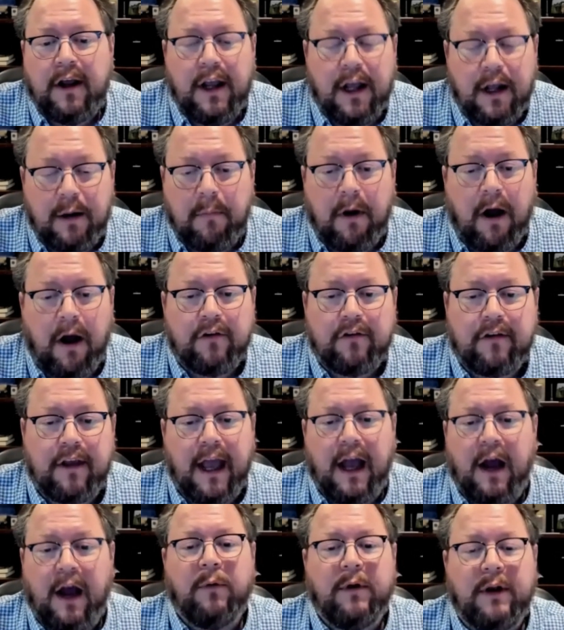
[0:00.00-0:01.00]

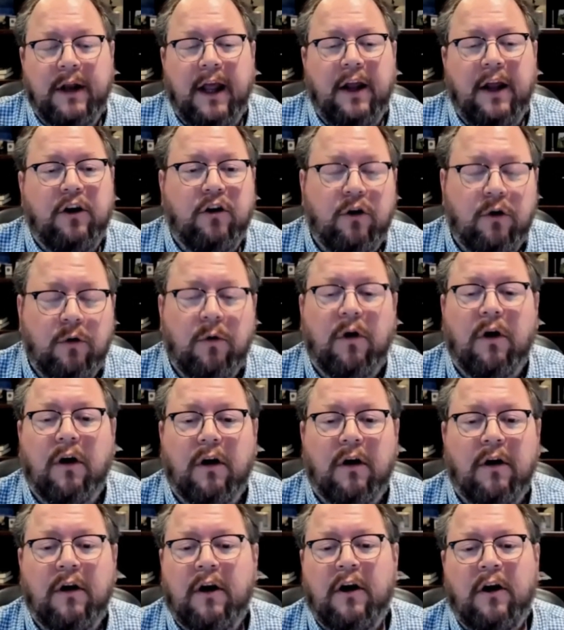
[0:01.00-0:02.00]
Moscow and knew
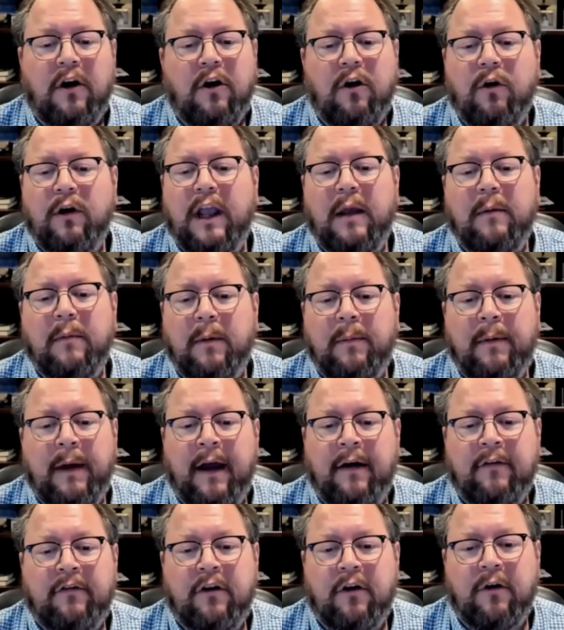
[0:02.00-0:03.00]
her, who came up
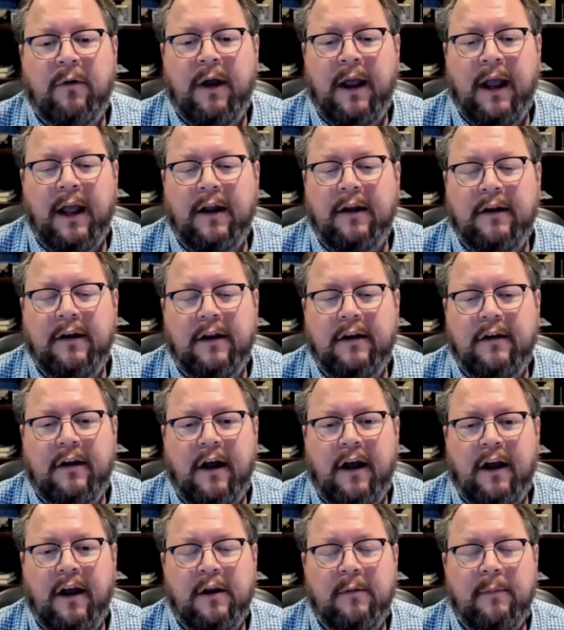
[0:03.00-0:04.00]
after her and
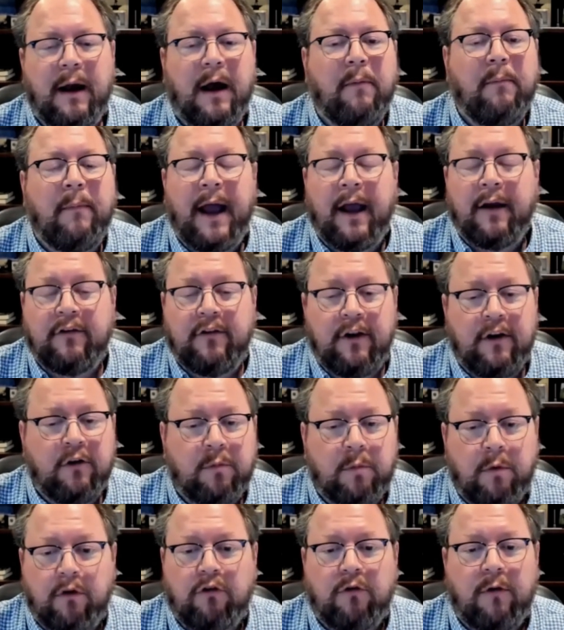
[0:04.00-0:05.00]
talking about
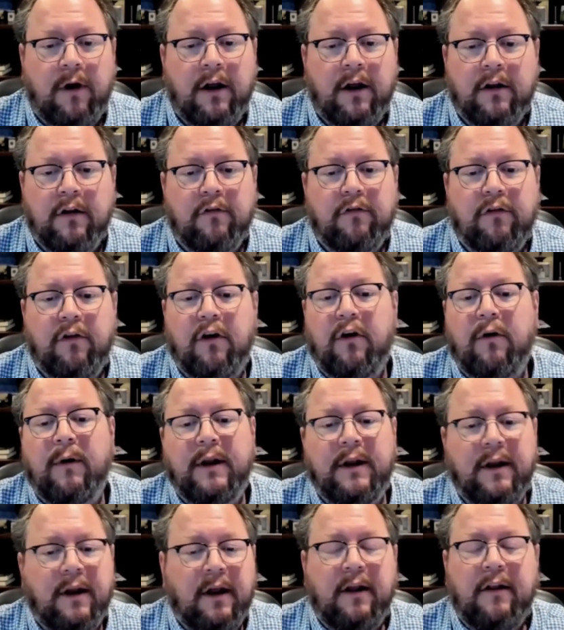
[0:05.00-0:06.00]
Maxine's portrayal of her
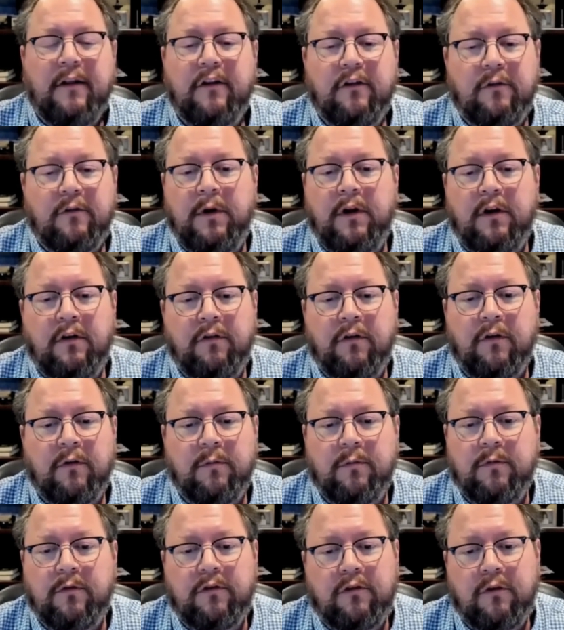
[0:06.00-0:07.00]
and this
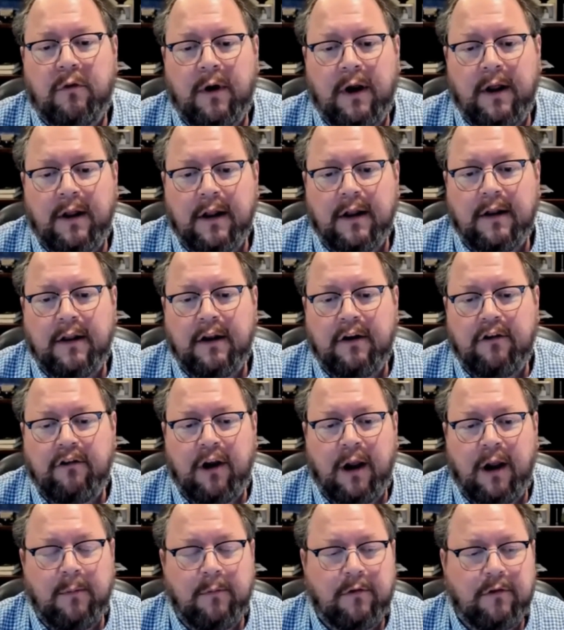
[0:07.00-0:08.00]
beautiful story that
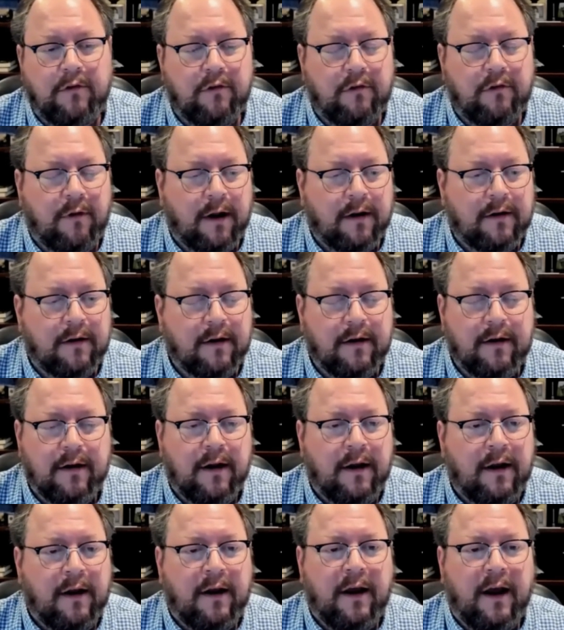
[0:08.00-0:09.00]
James directed.
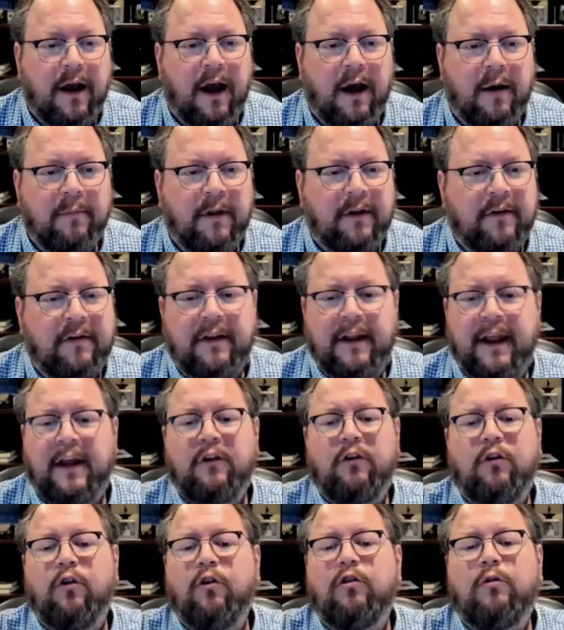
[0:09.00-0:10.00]
They said they
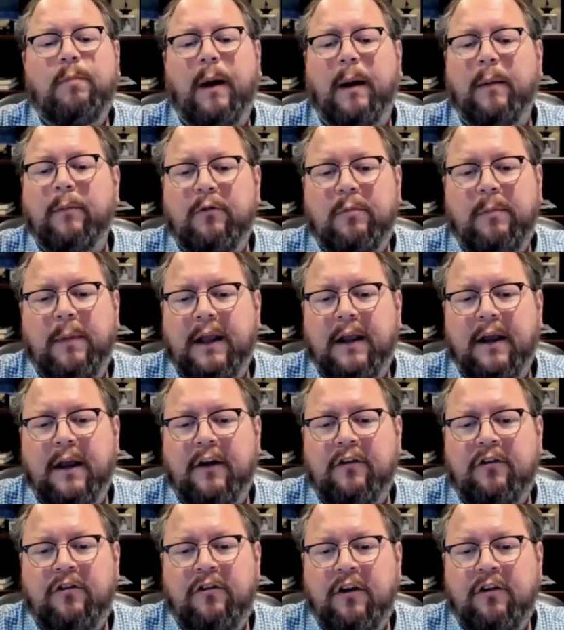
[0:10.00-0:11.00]
had goosebumps
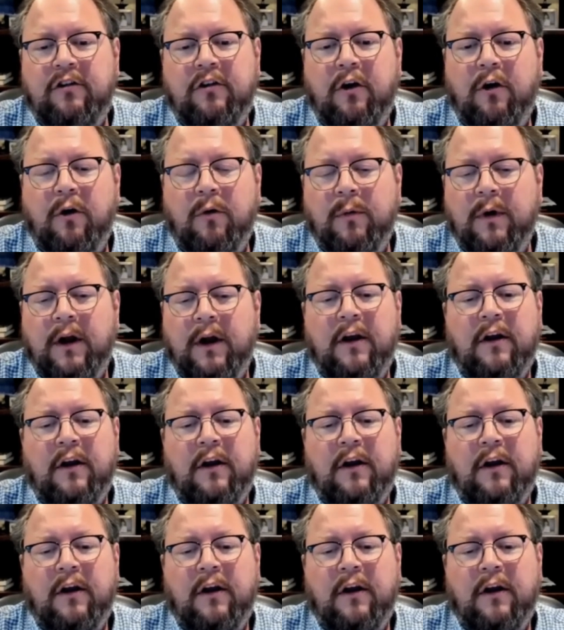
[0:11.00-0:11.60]
because she so